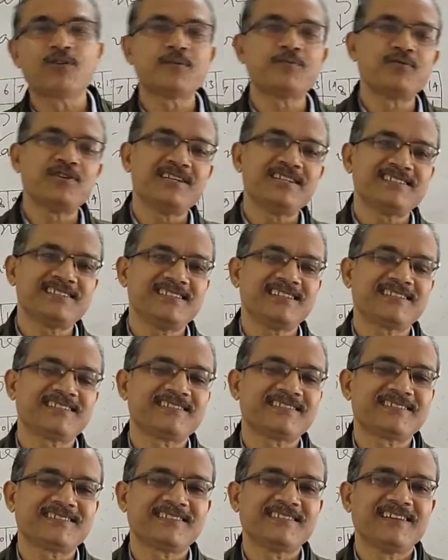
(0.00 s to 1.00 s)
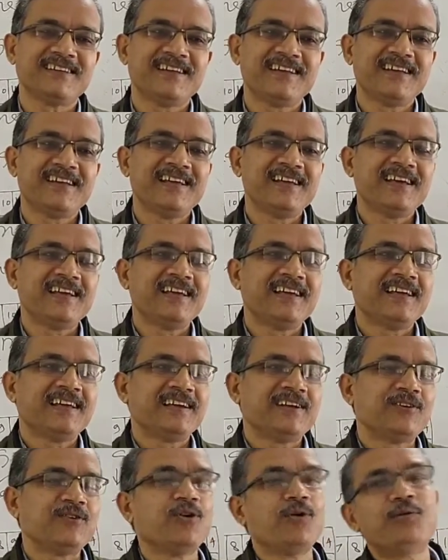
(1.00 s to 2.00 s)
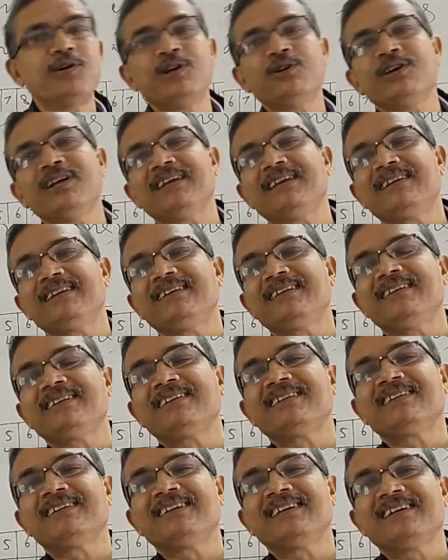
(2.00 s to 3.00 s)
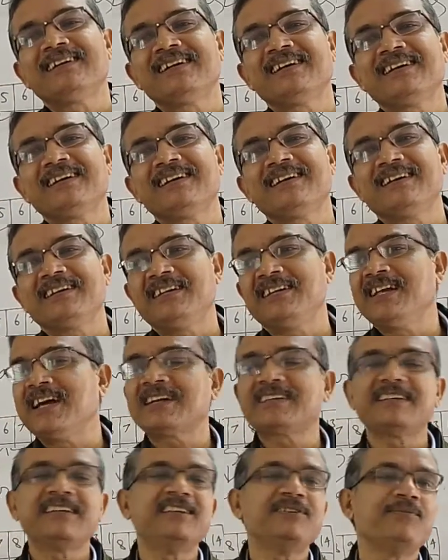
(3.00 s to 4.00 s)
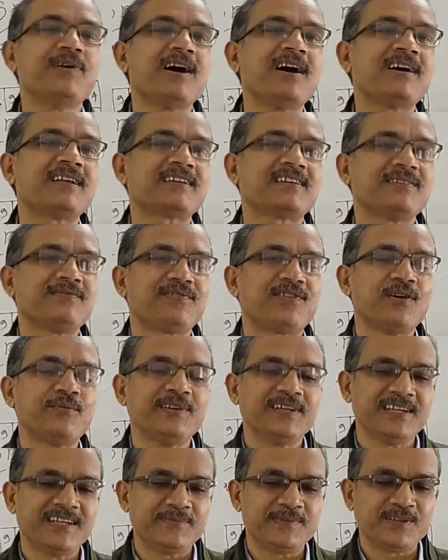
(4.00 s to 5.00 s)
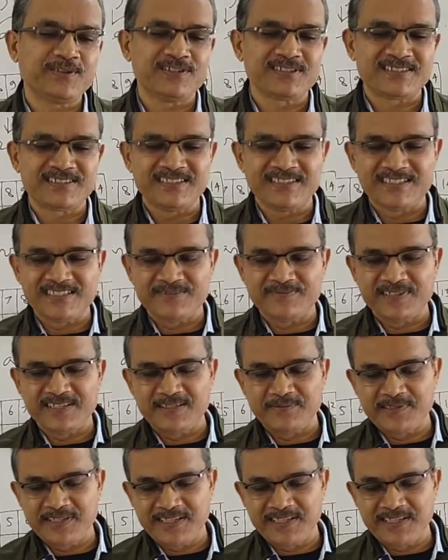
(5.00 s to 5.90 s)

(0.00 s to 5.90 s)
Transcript: out of 26. Nobody will deduct any mark from here because it is